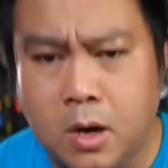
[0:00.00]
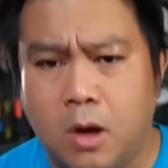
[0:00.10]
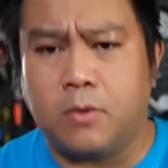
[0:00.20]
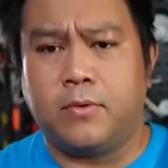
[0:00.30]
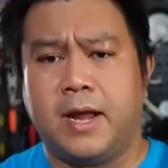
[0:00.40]

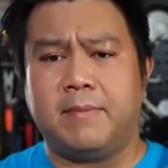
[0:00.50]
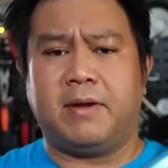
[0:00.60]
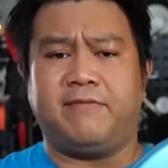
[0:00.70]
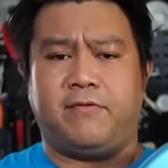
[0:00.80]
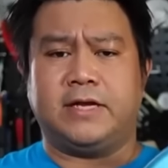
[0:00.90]
All right,
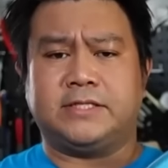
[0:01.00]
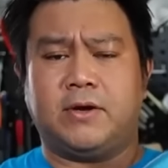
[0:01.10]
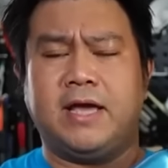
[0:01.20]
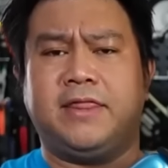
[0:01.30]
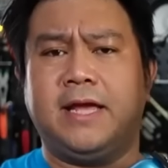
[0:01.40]
my friend.
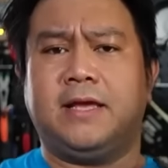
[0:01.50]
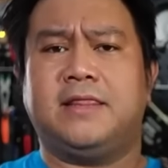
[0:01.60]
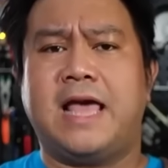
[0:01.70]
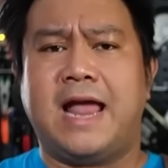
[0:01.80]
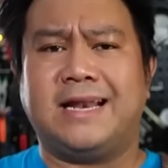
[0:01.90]
So I think
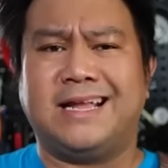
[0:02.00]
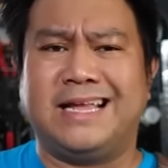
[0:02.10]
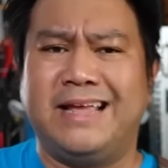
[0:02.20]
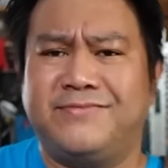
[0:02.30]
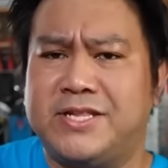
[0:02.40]
that
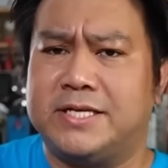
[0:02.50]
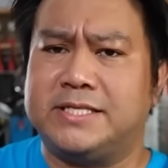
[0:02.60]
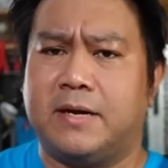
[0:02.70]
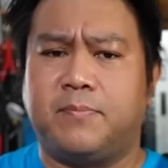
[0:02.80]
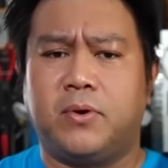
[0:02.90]
gives
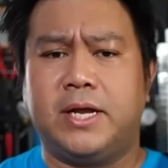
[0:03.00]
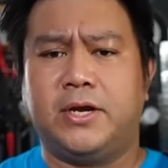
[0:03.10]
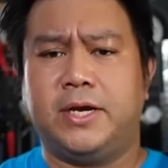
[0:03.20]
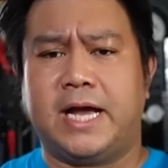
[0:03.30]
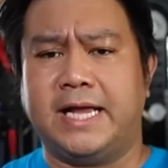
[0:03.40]
us a pretty
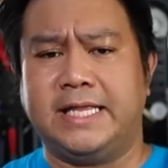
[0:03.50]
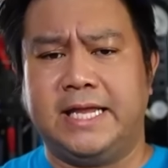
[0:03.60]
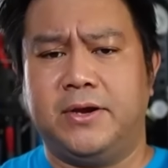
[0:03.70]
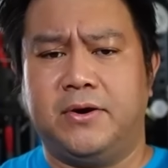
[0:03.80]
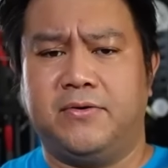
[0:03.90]
good
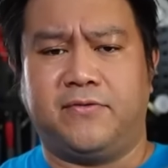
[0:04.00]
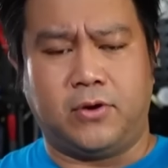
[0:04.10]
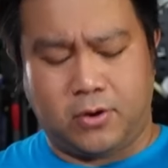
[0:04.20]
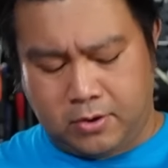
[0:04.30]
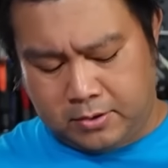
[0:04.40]
idea
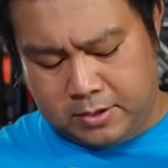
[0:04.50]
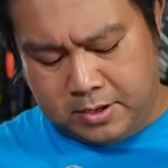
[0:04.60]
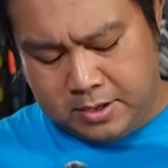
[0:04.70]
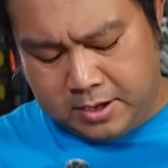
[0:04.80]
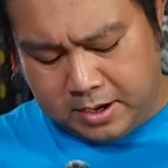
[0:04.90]
overall
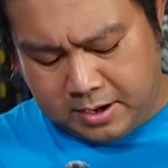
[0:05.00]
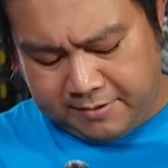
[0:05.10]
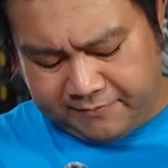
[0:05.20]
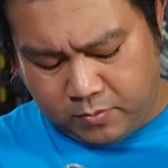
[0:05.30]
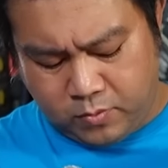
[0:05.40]

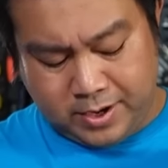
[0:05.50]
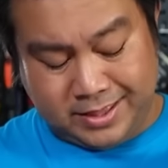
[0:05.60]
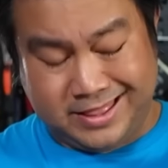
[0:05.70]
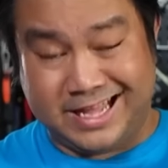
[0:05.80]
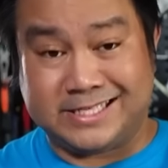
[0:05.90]
of
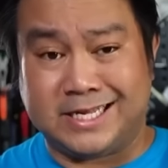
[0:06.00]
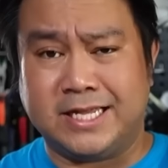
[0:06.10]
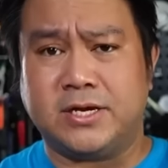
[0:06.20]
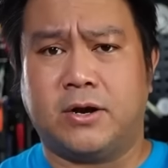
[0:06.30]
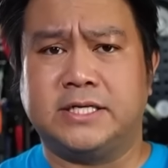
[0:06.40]
what this
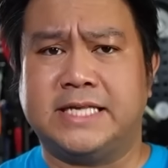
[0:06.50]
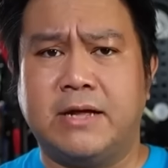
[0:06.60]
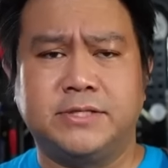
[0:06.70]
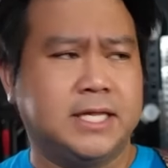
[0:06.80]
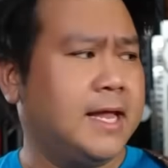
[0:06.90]
guitar
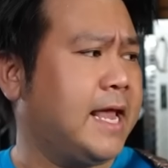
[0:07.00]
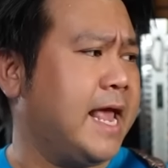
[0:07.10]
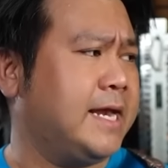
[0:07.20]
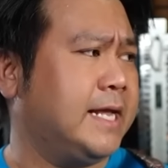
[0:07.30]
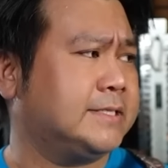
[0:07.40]
sounds like.
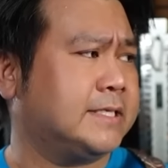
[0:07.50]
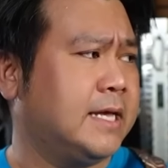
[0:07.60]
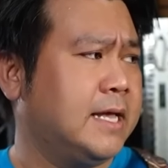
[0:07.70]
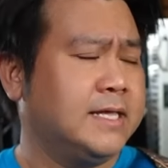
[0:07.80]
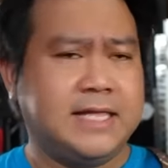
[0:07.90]
And it's
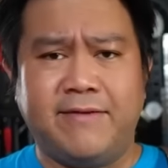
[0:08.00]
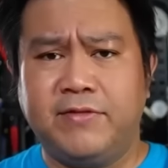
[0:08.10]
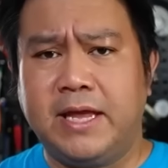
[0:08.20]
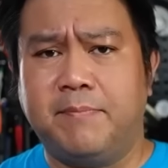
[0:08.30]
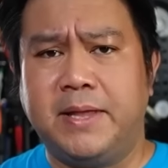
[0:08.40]

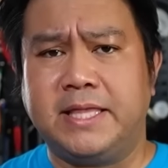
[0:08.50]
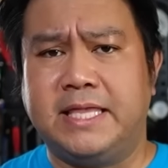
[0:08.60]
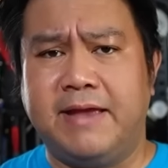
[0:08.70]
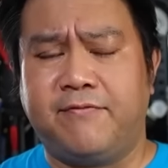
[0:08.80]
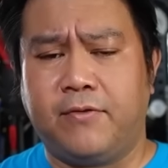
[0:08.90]
definitely a
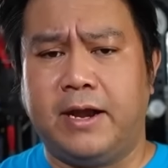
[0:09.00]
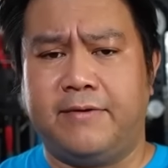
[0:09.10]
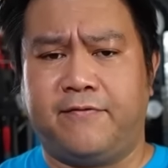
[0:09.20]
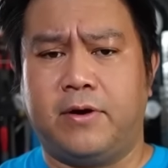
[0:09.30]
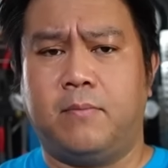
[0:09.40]
bit
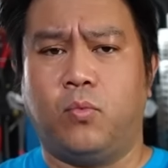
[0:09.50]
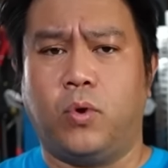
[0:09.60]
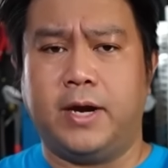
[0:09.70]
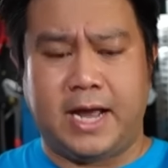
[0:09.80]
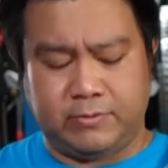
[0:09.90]
different from
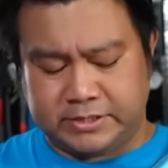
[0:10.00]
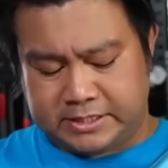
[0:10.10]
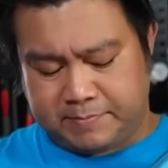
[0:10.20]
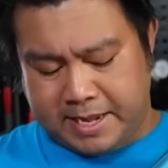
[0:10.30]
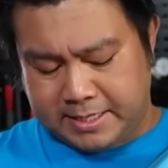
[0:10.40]
what I was
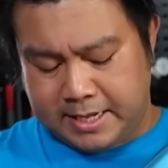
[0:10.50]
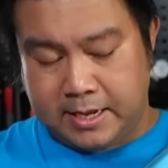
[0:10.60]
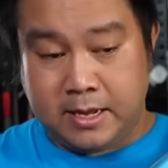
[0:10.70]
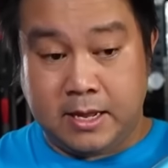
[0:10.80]
expecting.